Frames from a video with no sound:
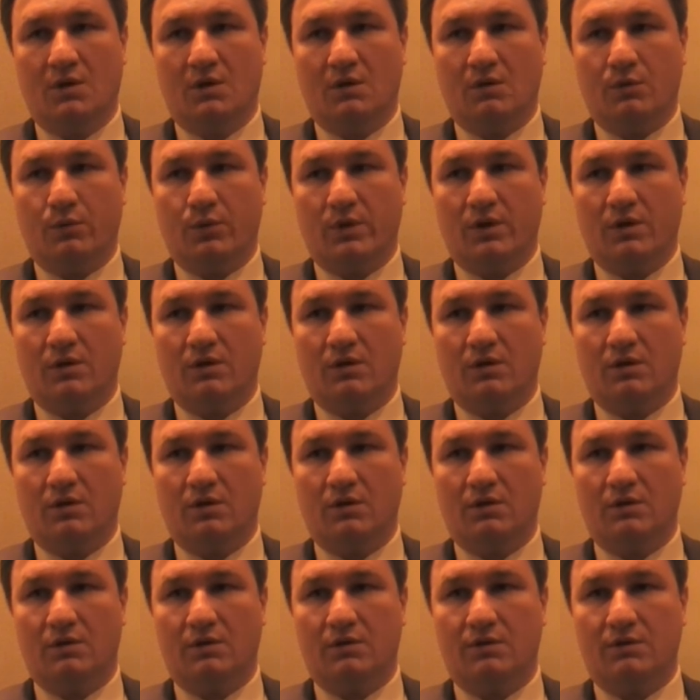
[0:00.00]
Well,
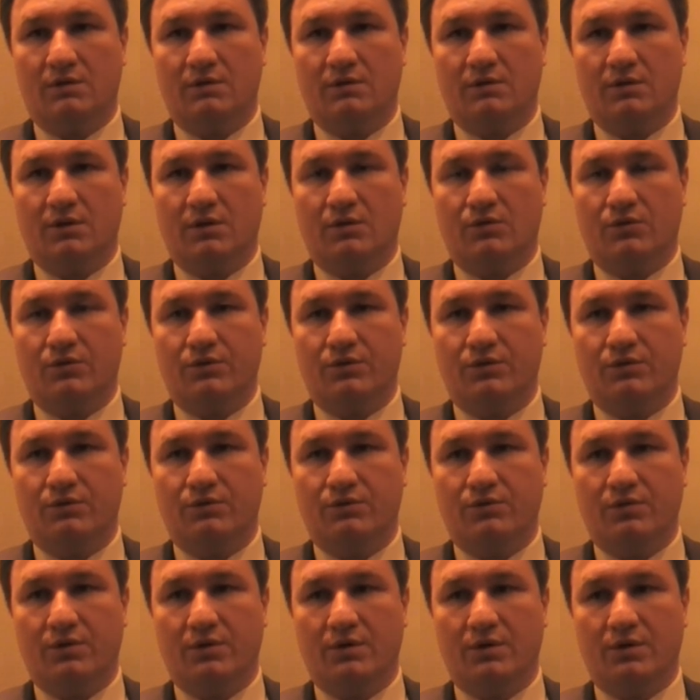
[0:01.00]
according to
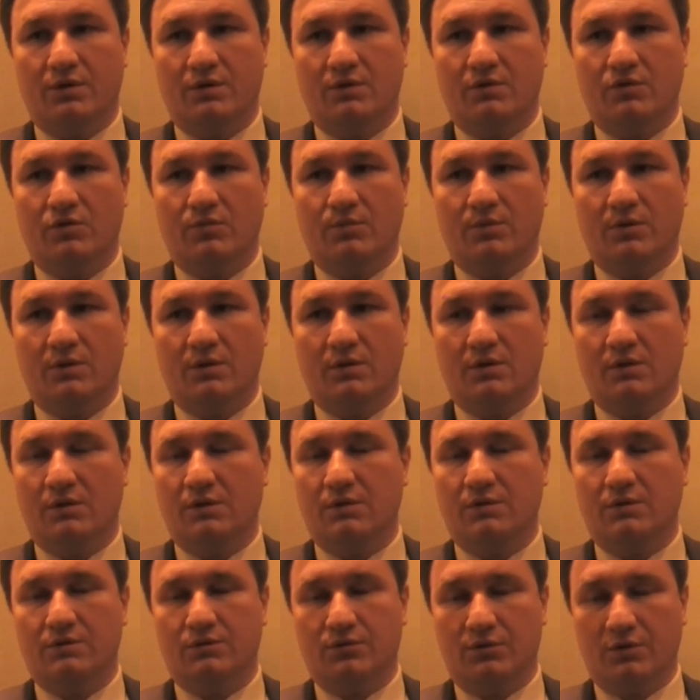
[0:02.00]
the
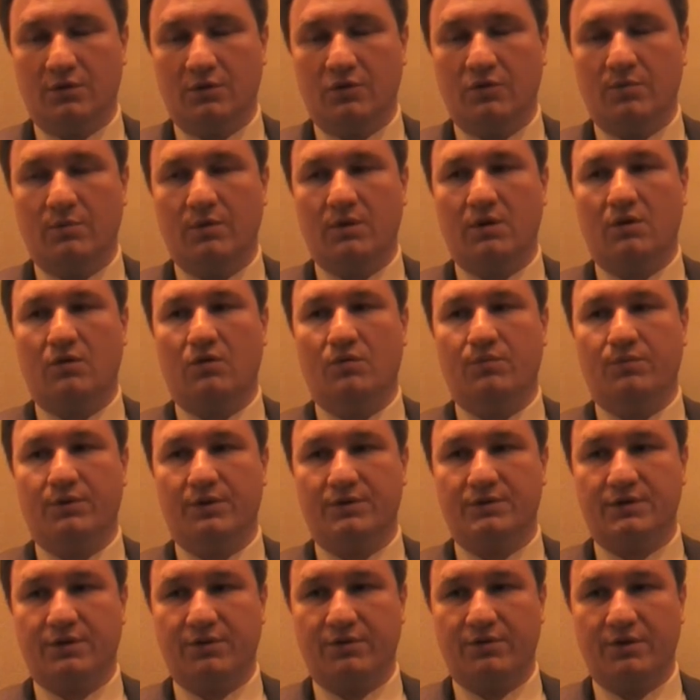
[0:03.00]
global
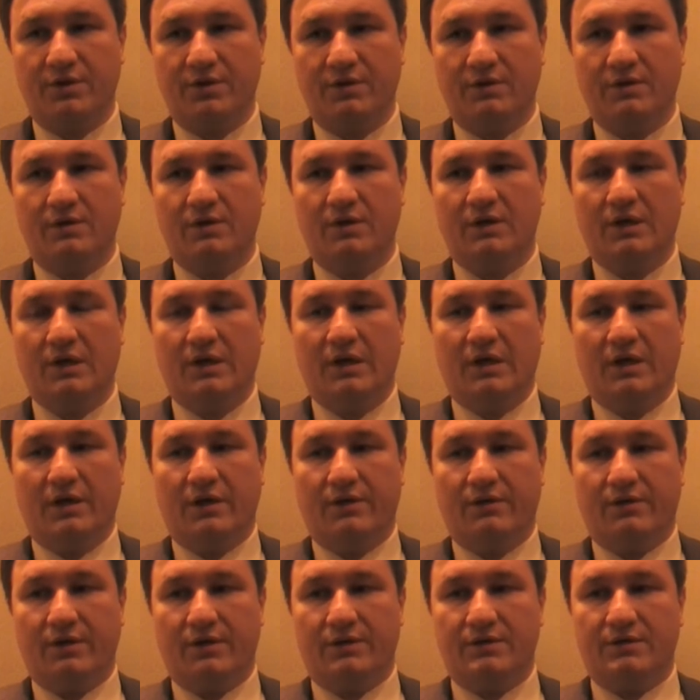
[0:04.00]
compact, I think
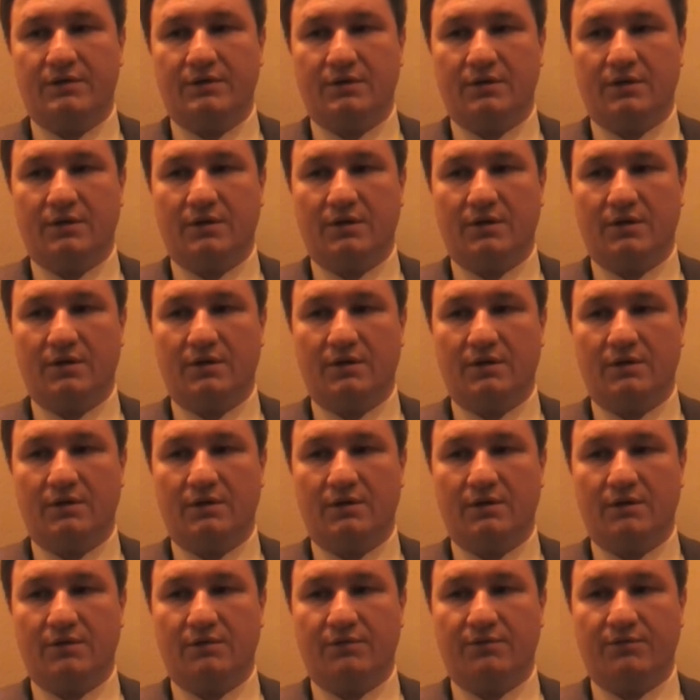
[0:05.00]
that
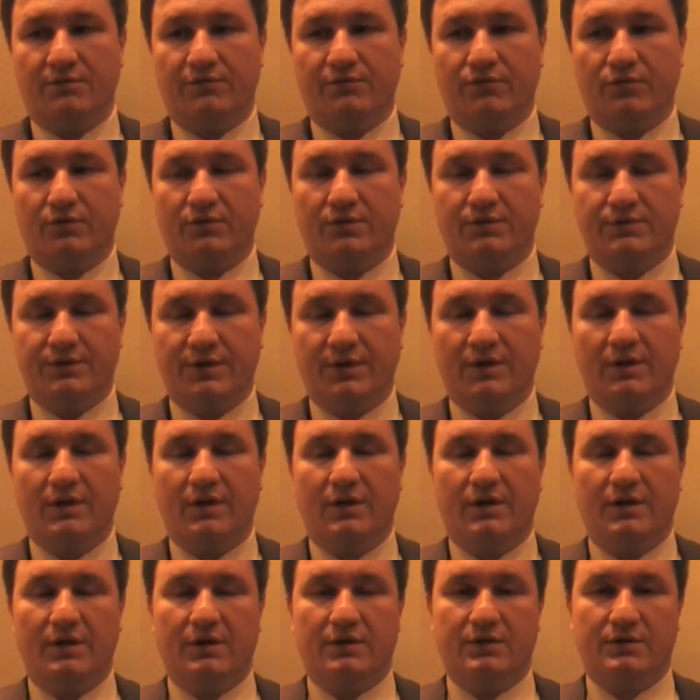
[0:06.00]
for
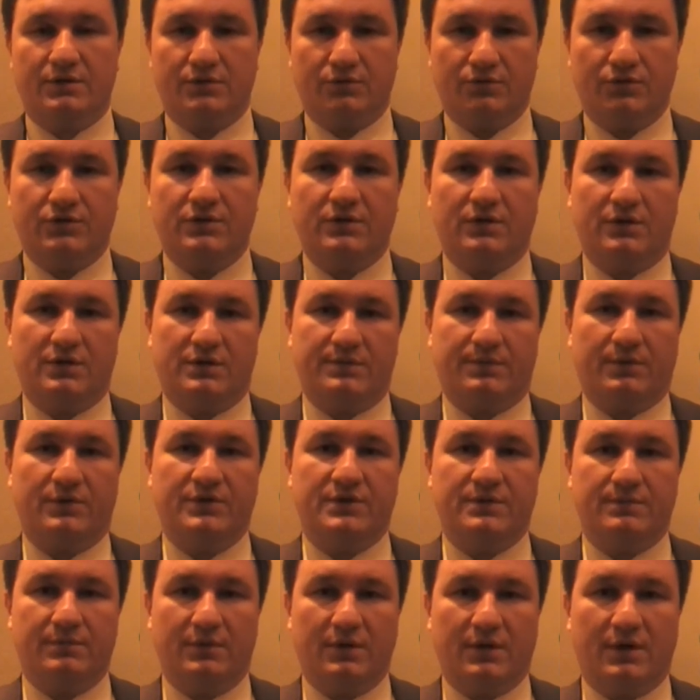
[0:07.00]
really a social
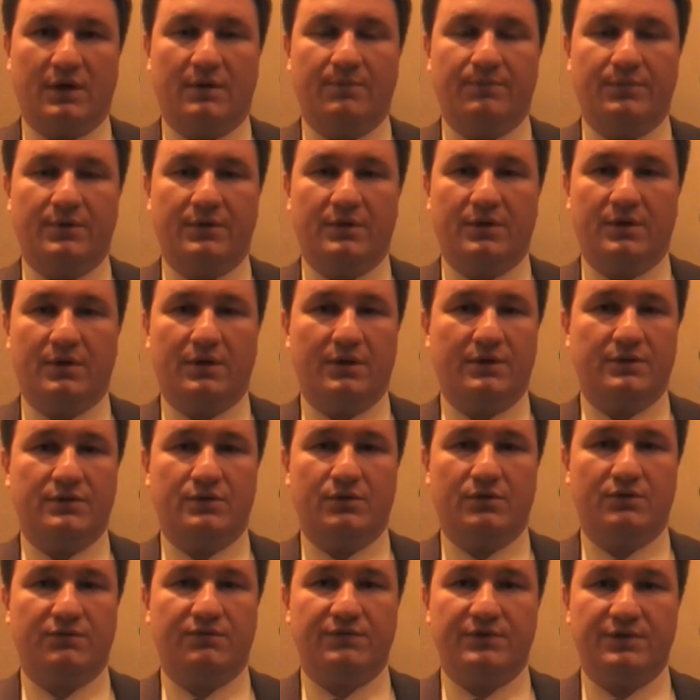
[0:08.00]
responsible company is
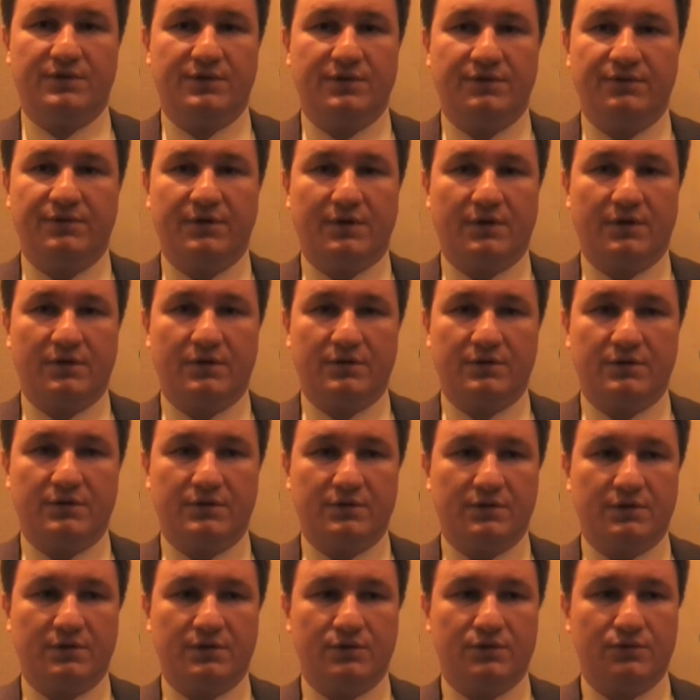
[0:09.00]
not very difficult
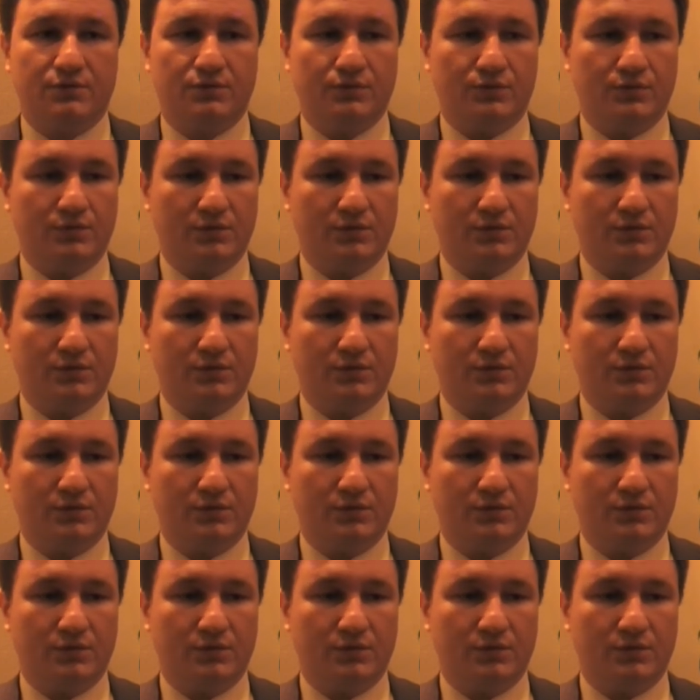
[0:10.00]
to